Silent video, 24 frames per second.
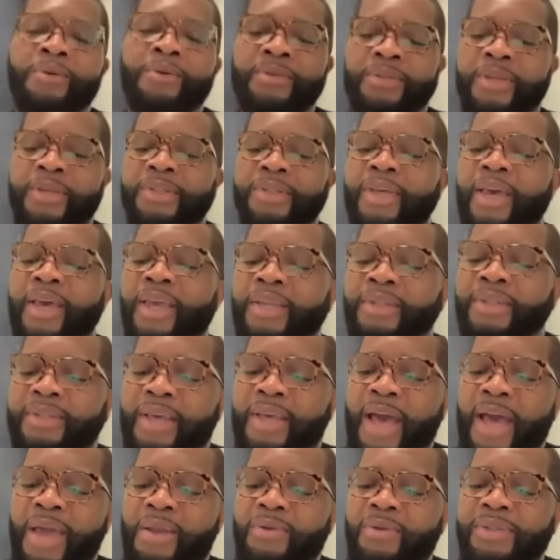it's like
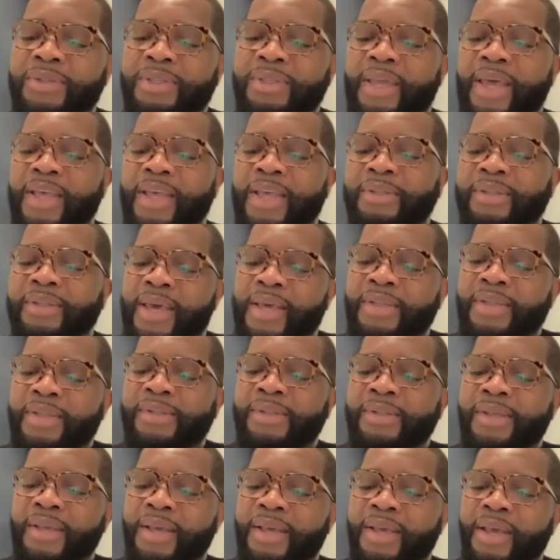I don't see it
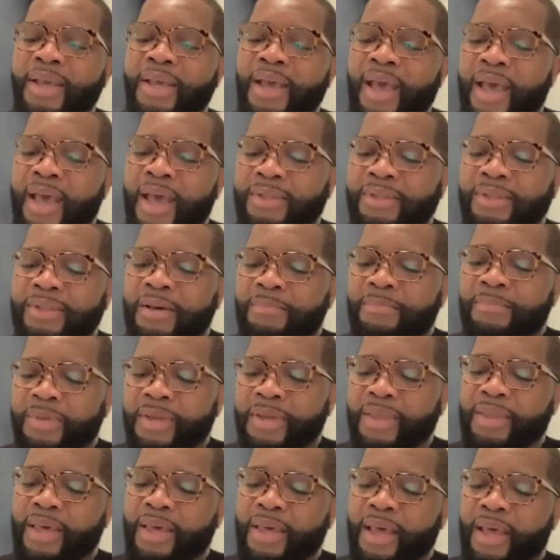as
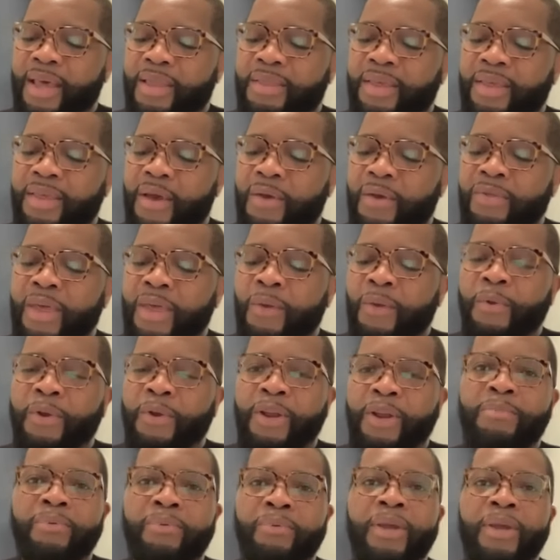something that we're
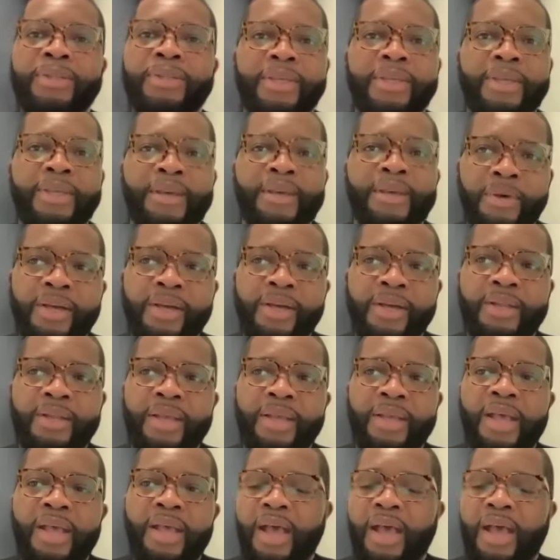embracing him on.